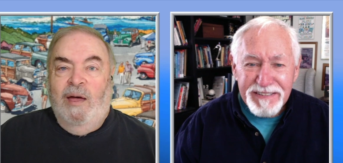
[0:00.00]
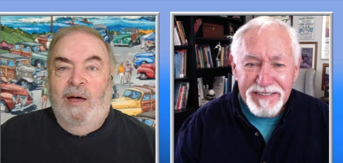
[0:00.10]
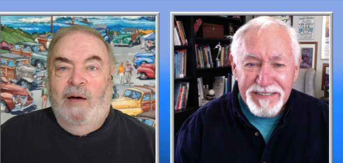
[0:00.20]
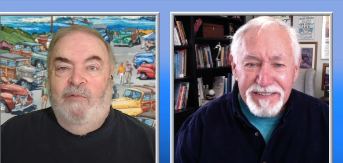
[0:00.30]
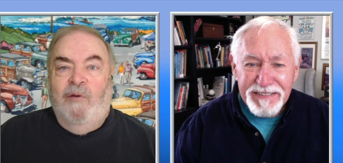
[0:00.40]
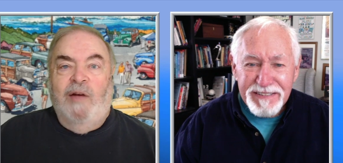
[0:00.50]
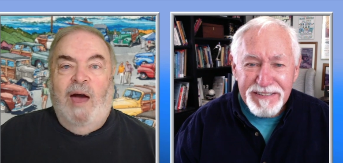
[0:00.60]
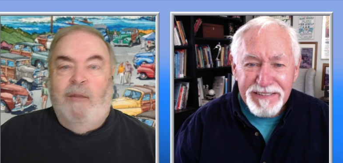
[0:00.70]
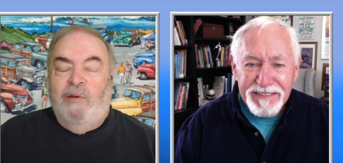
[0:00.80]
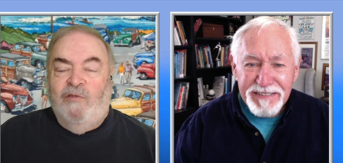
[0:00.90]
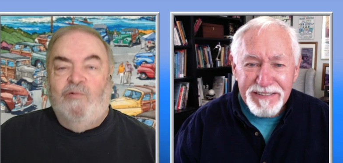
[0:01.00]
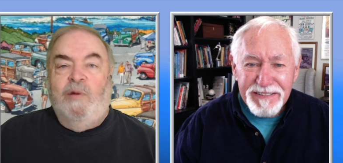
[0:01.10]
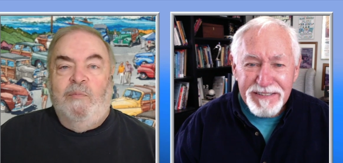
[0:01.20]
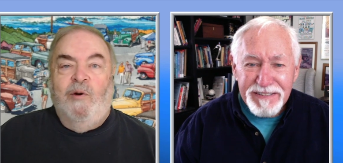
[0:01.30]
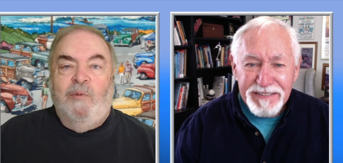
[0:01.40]
Speaker 1: a very happy, sweet
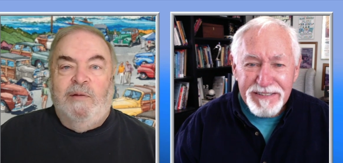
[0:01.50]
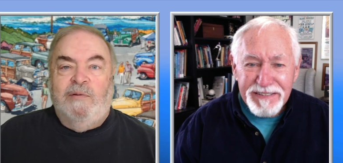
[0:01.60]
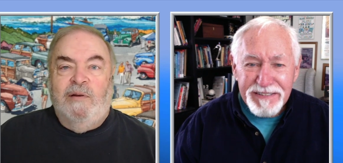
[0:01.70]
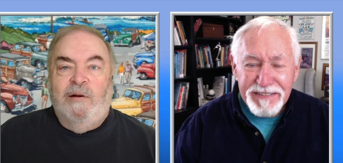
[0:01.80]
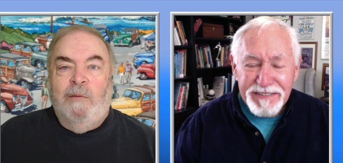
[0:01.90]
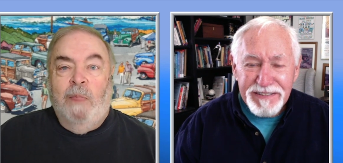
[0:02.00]
moment. Uh,